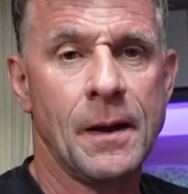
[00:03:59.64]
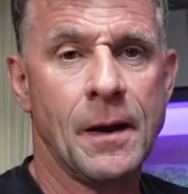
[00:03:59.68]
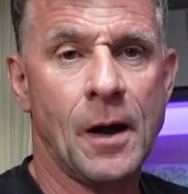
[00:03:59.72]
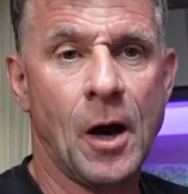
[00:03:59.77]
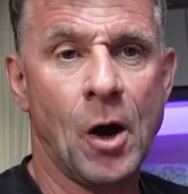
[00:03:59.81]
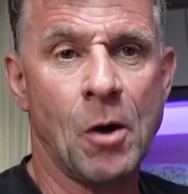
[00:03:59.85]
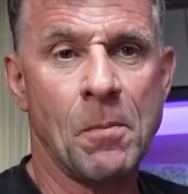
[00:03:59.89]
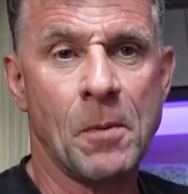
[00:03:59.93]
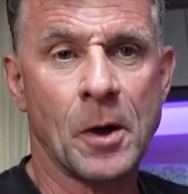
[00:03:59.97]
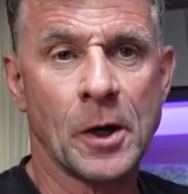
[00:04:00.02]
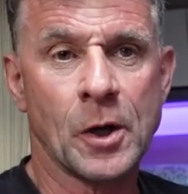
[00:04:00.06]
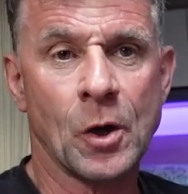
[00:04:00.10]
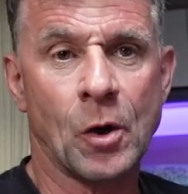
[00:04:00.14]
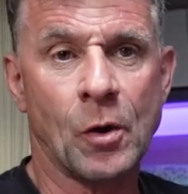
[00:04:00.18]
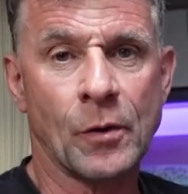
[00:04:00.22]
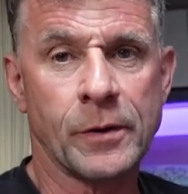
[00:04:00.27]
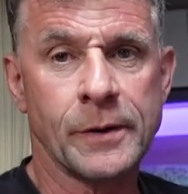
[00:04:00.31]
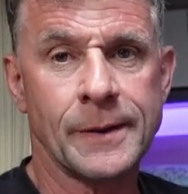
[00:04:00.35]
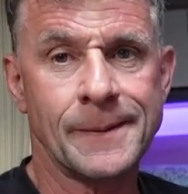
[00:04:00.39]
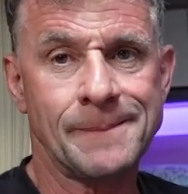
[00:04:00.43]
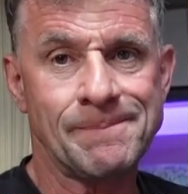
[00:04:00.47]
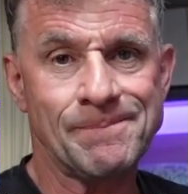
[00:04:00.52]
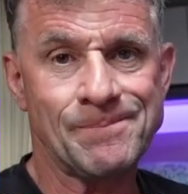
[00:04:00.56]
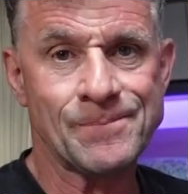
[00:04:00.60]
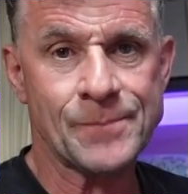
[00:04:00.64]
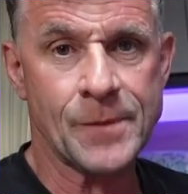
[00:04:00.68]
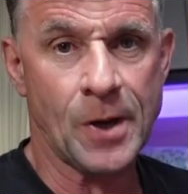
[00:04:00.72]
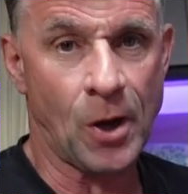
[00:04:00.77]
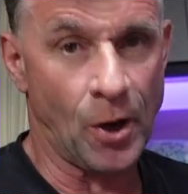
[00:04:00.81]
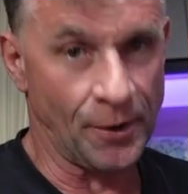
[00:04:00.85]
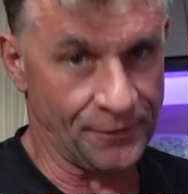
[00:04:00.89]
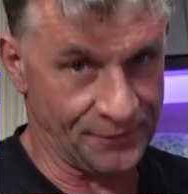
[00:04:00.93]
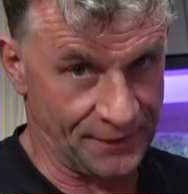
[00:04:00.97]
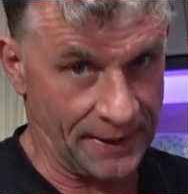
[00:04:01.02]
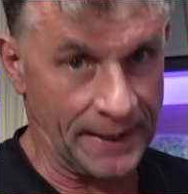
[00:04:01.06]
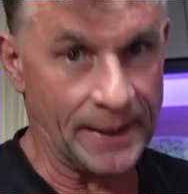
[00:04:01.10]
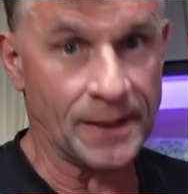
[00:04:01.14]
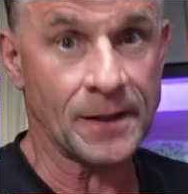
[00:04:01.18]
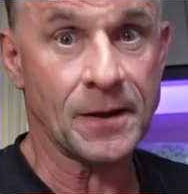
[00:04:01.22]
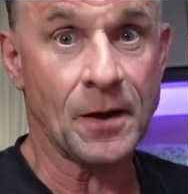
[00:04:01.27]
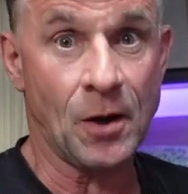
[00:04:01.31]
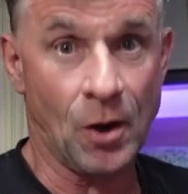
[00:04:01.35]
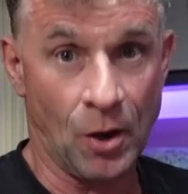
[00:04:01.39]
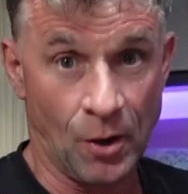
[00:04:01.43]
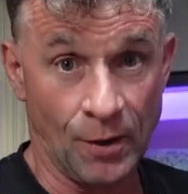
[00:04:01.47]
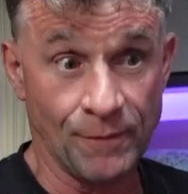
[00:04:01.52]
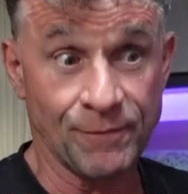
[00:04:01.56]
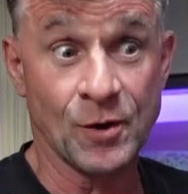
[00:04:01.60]
oh my god, I think
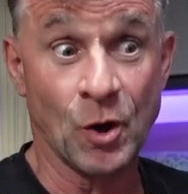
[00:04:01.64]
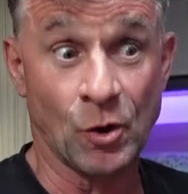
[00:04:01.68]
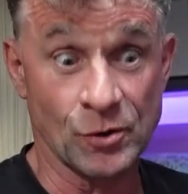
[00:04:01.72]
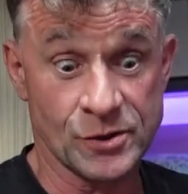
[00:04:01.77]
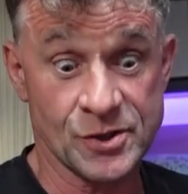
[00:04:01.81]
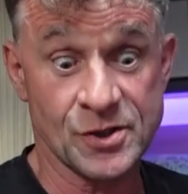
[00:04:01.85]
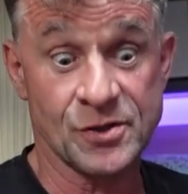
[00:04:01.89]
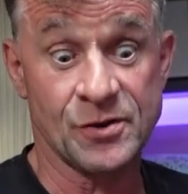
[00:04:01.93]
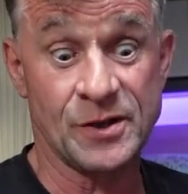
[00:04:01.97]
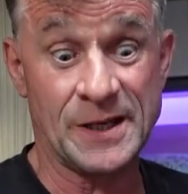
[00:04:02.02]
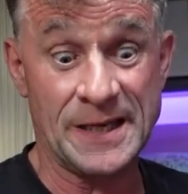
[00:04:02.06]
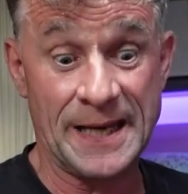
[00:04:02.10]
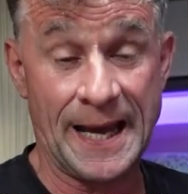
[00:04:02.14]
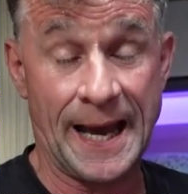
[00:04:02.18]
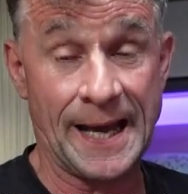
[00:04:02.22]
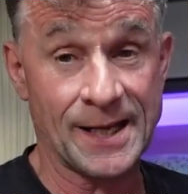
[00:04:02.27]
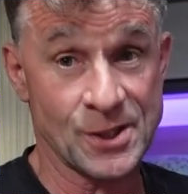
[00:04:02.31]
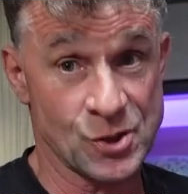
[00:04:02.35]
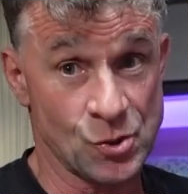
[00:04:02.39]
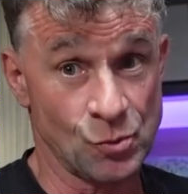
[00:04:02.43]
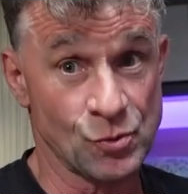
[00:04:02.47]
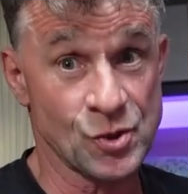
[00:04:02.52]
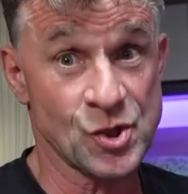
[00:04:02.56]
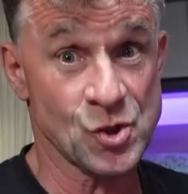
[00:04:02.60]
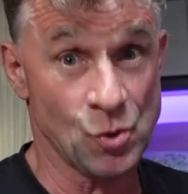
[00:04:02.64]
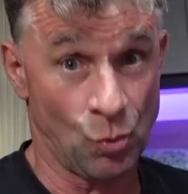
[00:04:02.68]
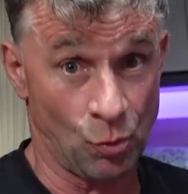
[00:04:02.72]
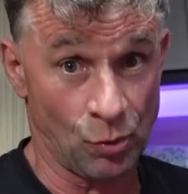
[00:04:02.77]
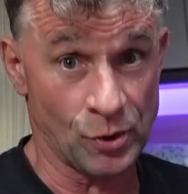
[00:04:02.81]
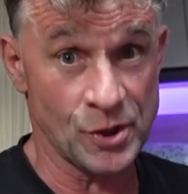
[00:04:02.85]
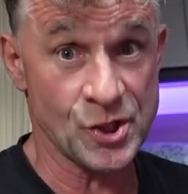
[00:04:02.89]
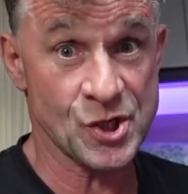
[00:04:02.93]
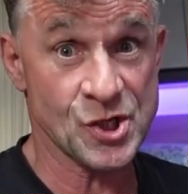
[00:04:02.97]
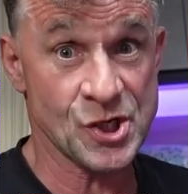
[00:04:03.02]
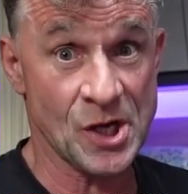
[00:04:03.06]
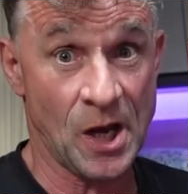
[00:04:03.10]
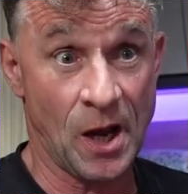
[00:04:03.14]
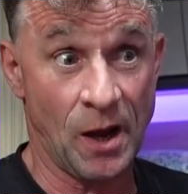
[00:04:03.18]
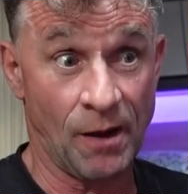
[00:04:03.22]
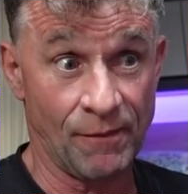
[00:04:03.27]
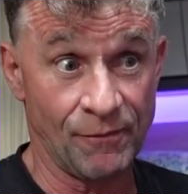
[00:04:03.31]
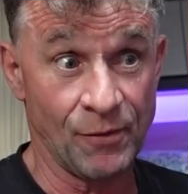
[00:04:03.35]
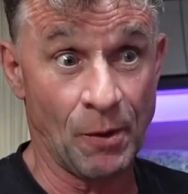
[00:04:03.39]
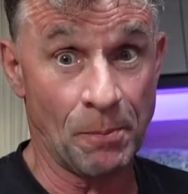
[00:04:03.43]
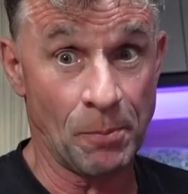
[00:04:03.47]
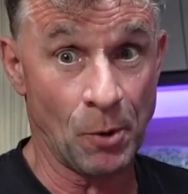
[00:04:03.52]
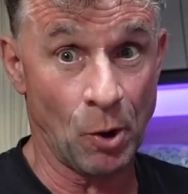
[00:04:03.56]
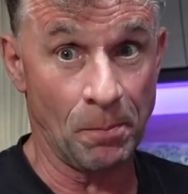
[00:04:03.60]
I've got to the actual source of
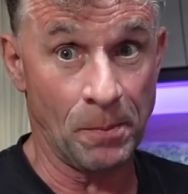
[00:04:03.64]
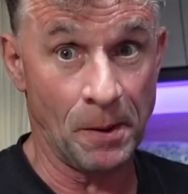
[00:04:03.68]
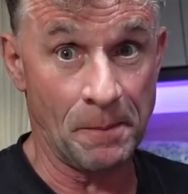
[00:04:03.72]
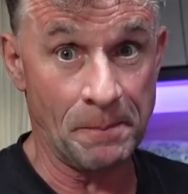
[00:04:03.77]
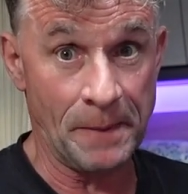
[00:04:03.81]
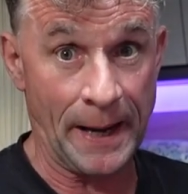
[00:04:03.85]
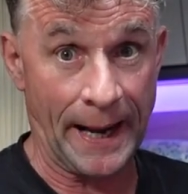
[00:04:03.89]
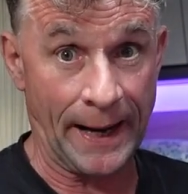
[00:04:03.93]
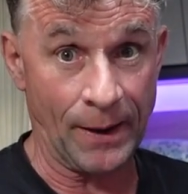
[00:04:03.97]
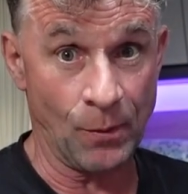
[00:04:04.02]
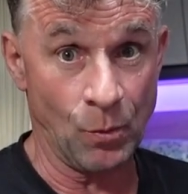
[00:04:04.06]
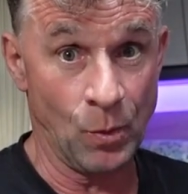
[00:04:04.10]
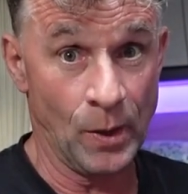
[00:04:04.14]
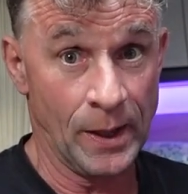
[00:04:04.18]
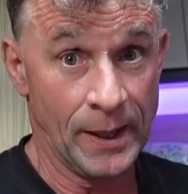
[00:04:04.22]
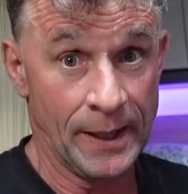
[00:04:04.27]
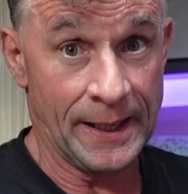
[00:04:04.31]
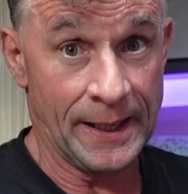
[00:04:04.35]
the problem now,